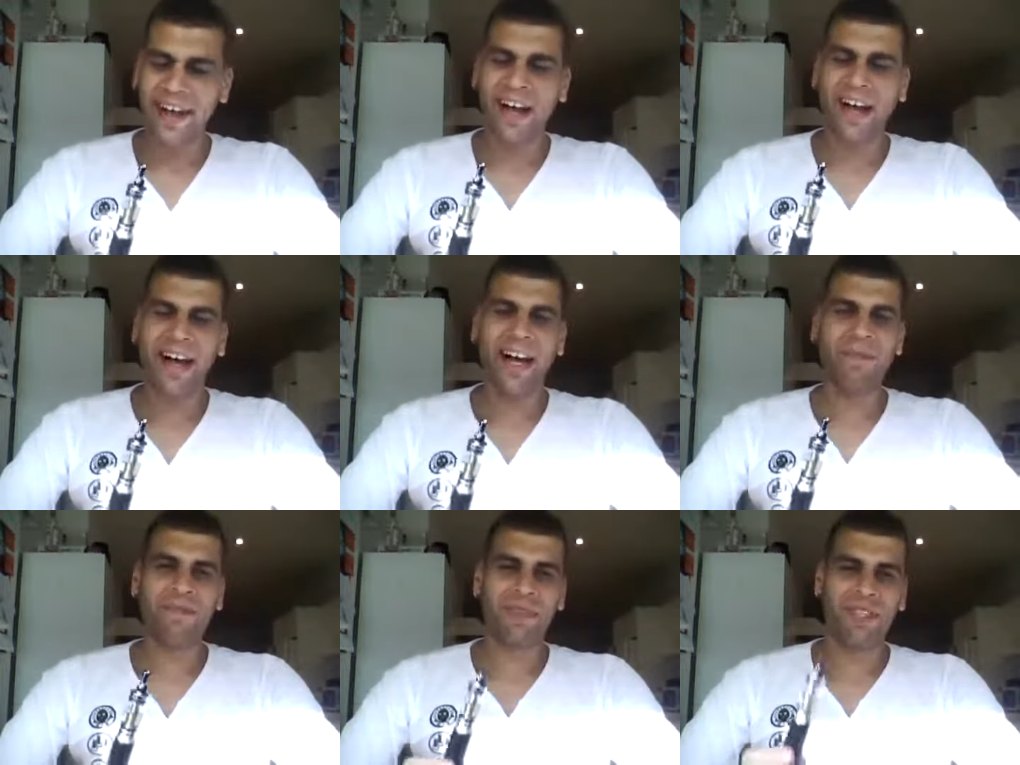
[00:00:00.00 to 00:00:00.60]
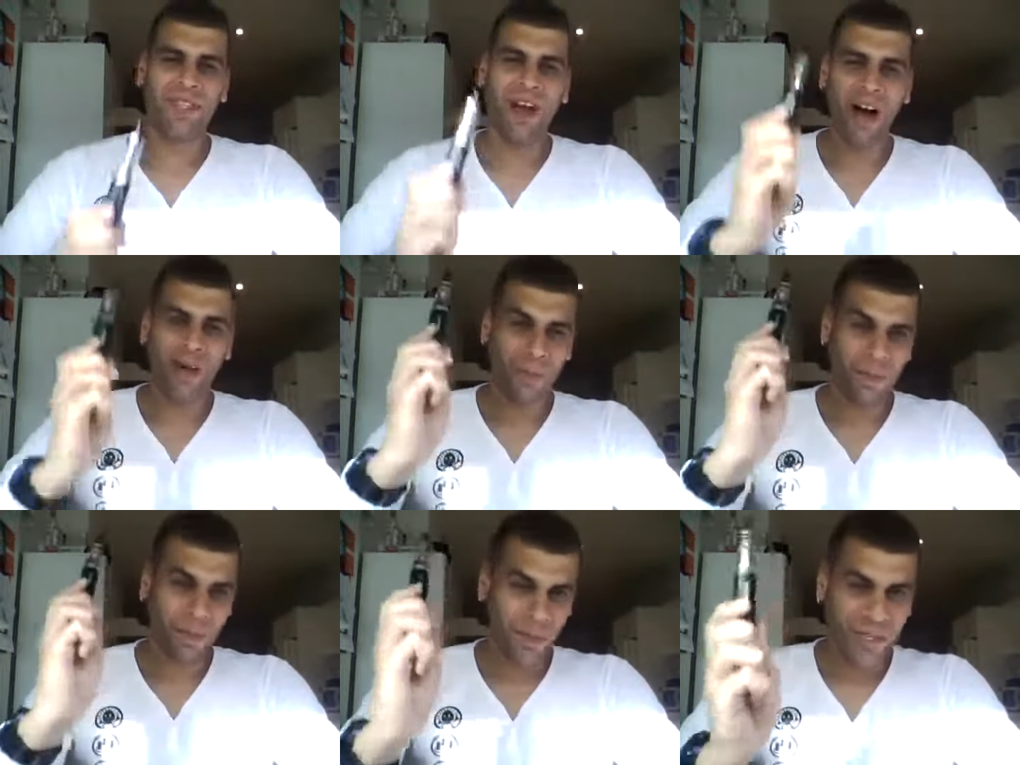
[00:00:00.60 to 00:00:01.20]

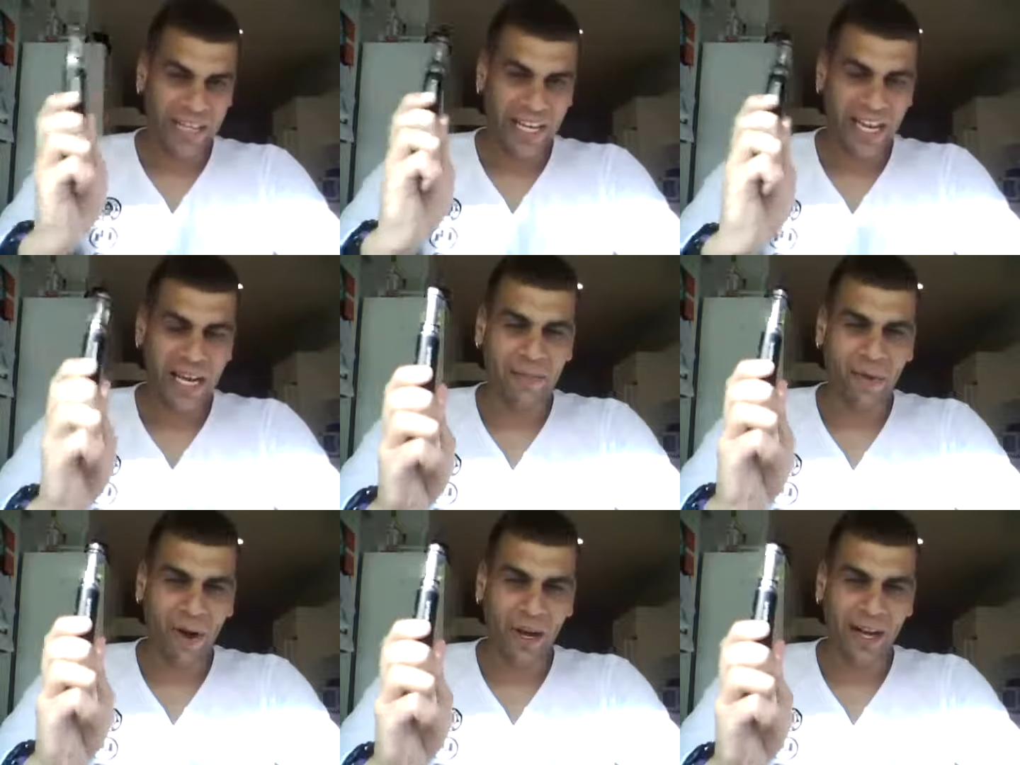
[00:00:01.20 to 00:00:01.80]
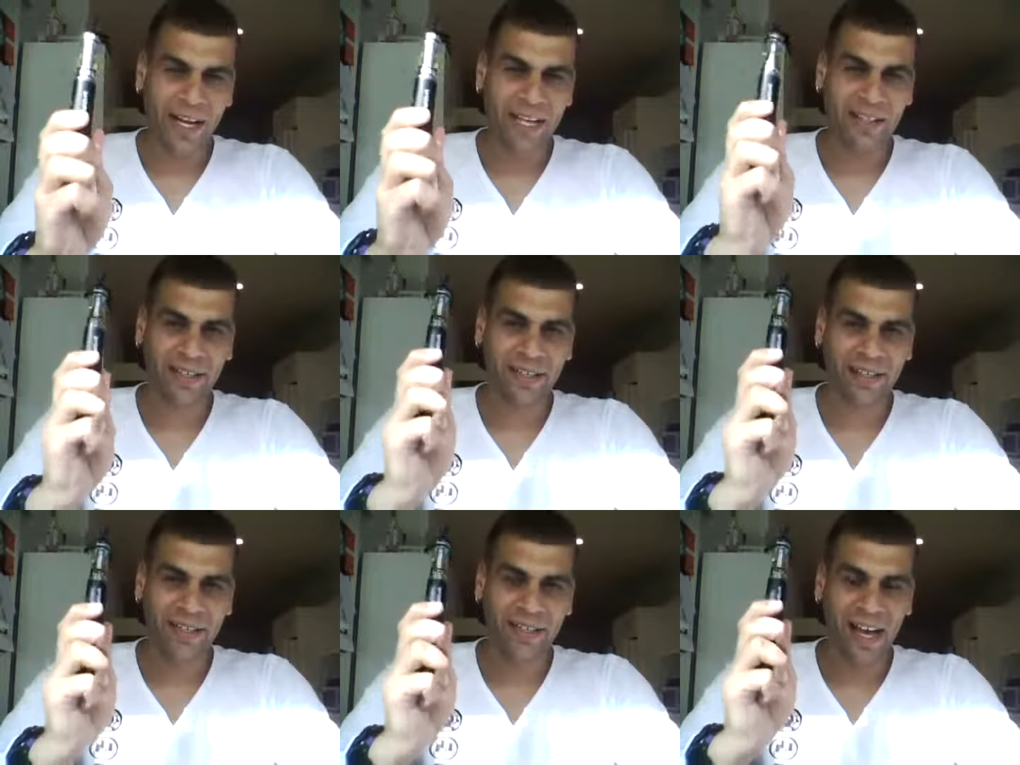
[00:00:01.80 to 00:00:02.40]
I'll put it in
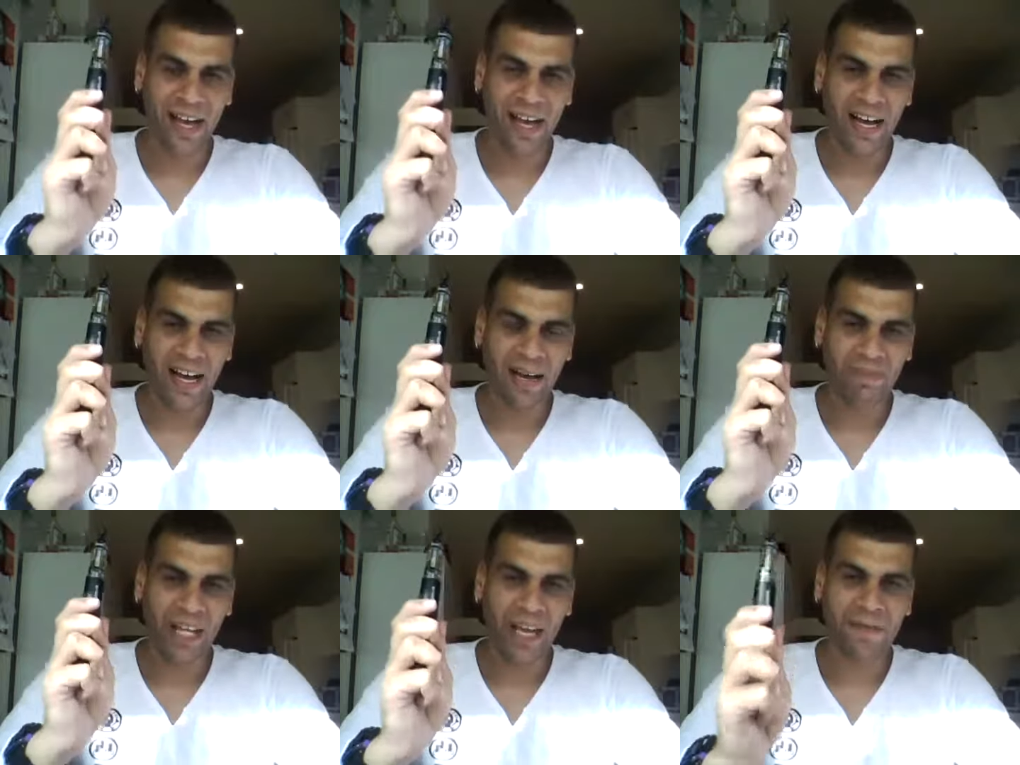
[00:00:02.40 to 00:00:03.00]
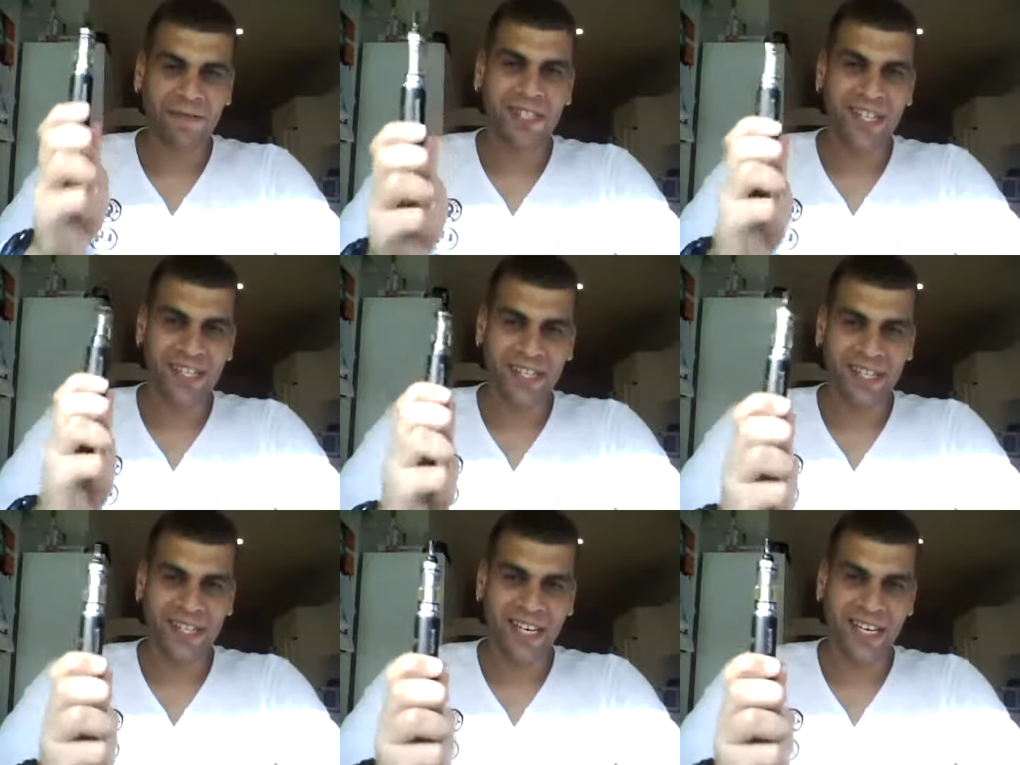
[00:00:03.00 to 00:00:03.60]
my
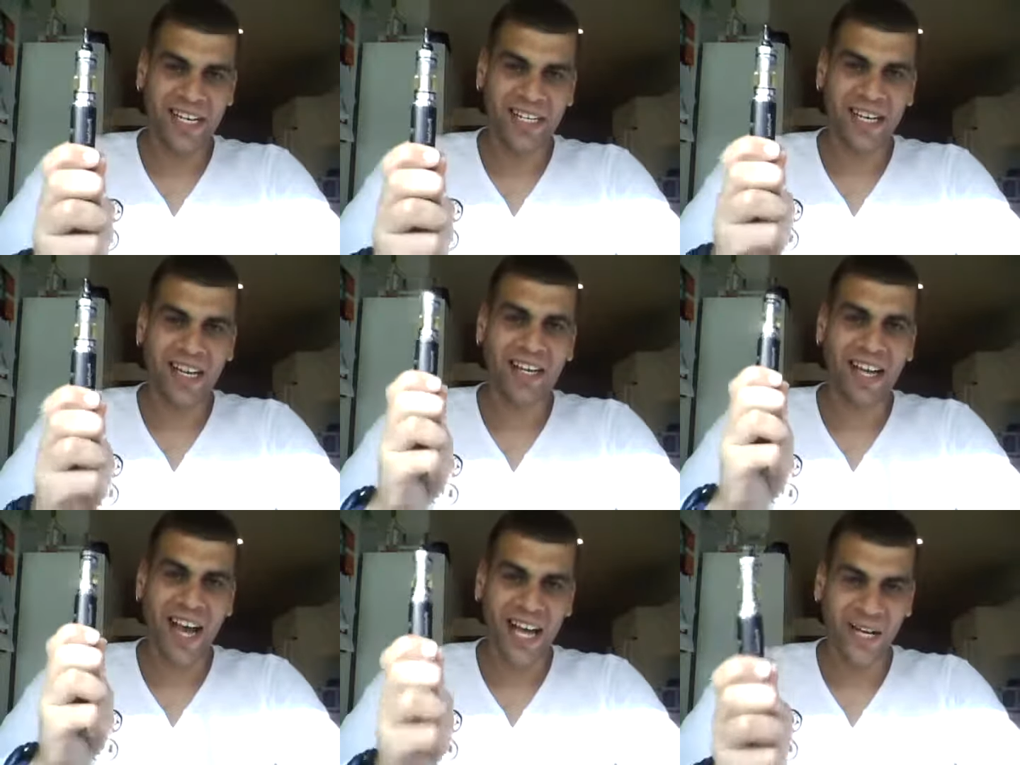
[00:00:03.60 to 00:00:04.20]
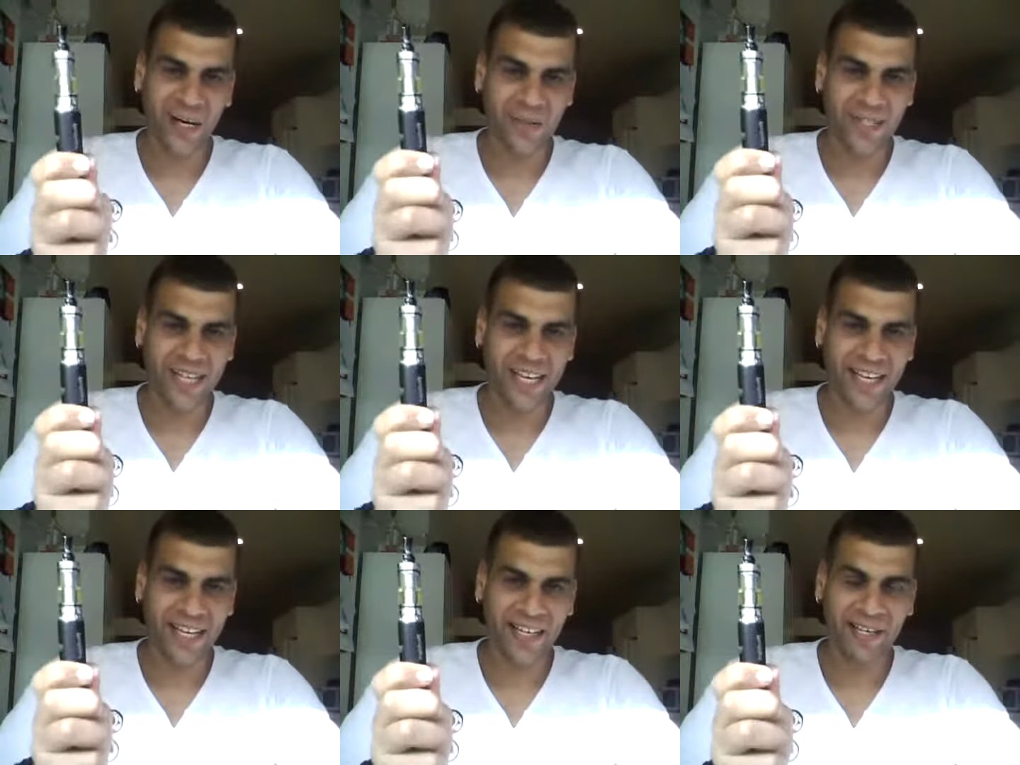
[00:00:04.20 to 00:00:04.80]
F16
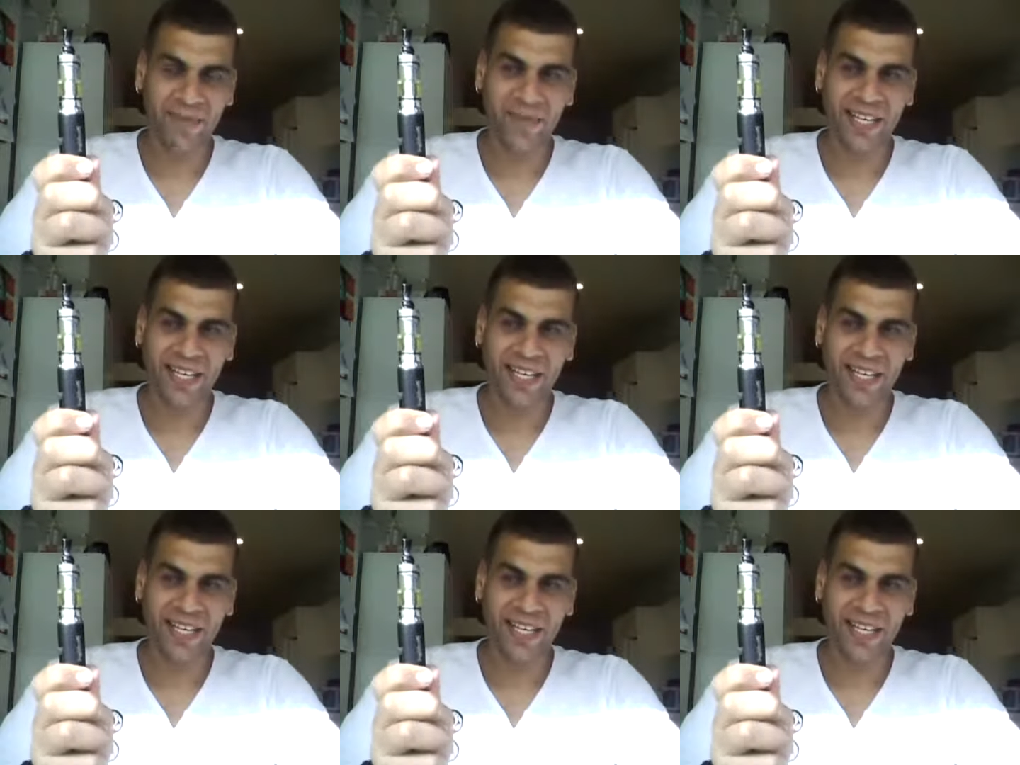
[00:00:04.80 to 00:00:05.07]
carto-tank,